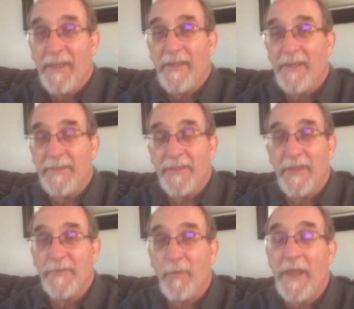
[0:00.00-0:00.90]

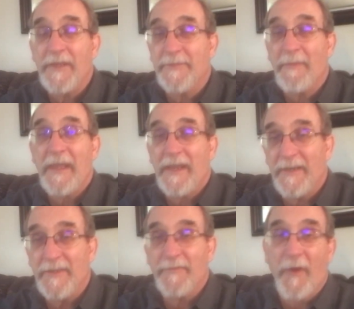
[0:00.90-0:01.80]
his way is
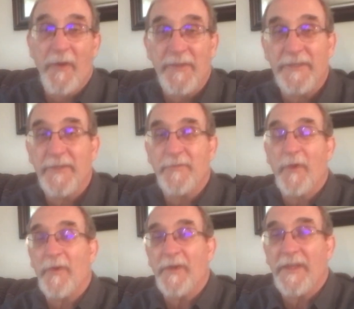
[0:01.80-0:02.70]
made as far as his
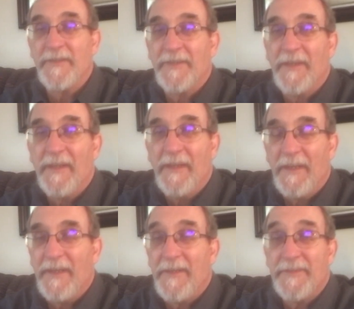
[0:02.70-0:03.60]
world is.
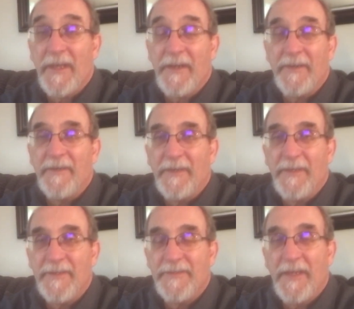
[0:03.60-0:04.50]
His son
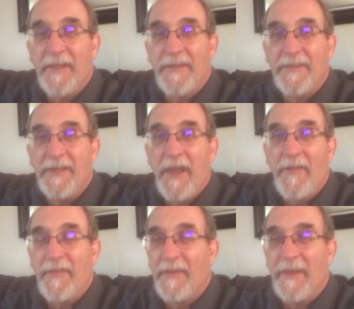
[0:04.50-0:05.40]
is sick unto
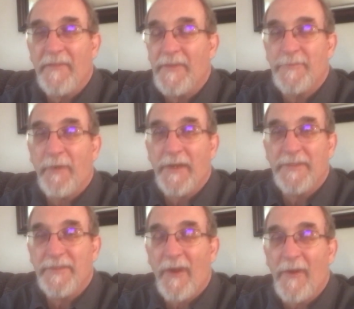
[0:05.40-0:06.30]
death, and this breaks
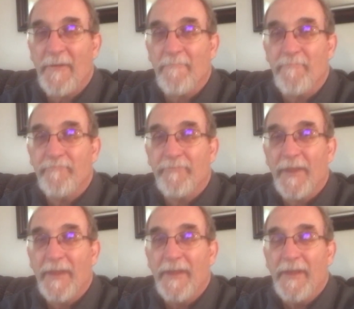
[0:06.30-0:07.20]
his heart.
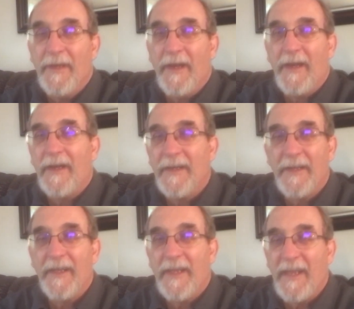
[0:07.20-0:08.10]

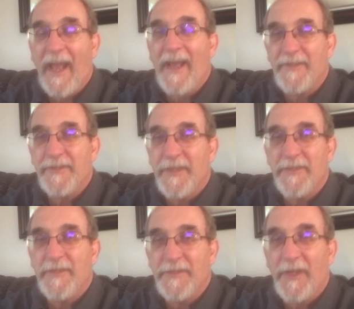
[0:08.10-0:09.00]
He asked
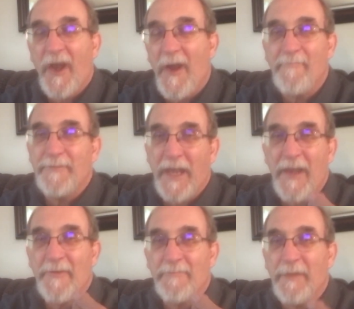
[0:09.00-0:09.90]
Jesus, "Come
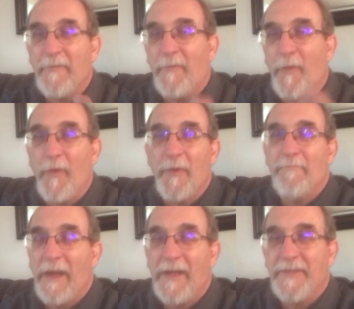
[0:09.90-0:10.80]
down before
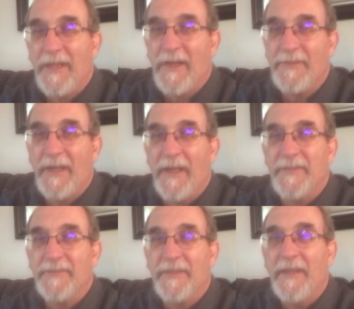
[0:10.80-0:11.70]
my child
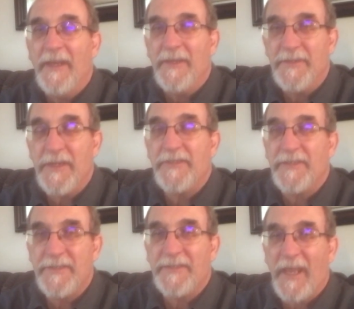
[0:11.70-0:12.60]
dies.
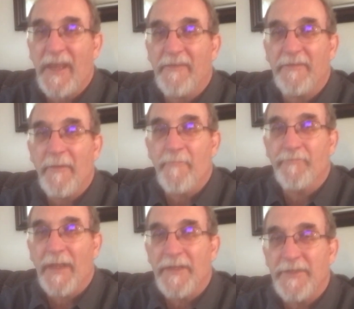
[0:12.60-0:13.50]
Jesus, save.
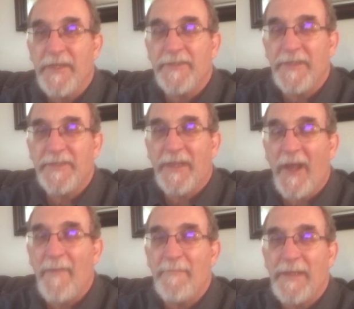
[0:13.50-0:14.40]
Jesus,
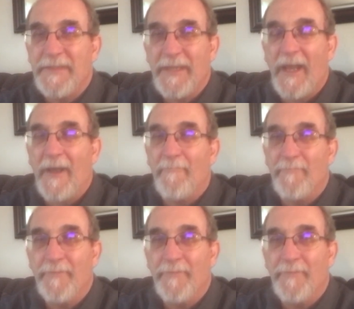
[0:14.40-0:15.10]
come in time."